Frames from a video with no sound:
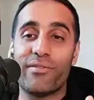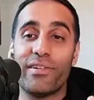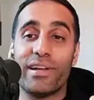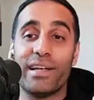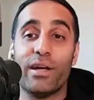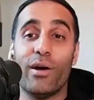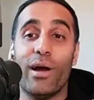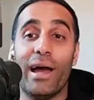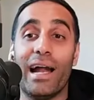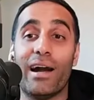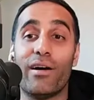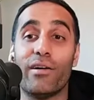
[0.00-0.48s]

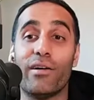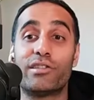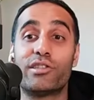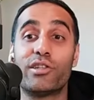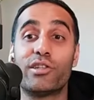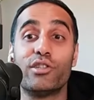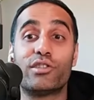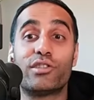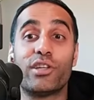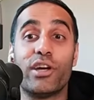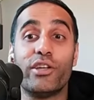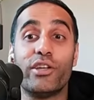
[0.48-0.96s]
video era
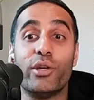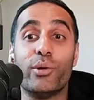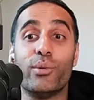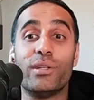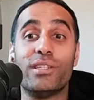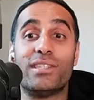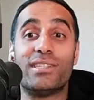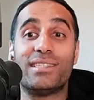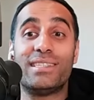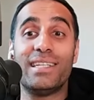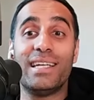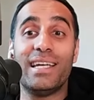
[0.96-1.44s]
too, so you
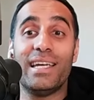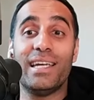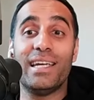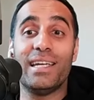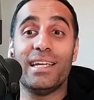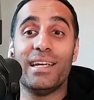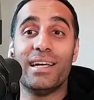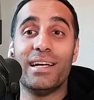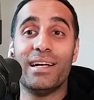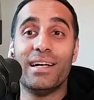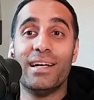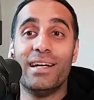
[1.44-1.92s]
would Men
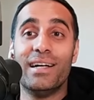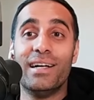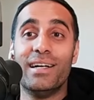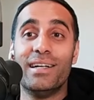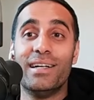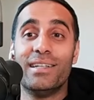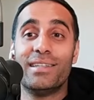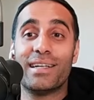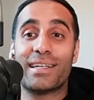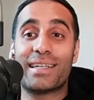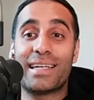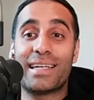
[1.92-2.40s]
see the yeah,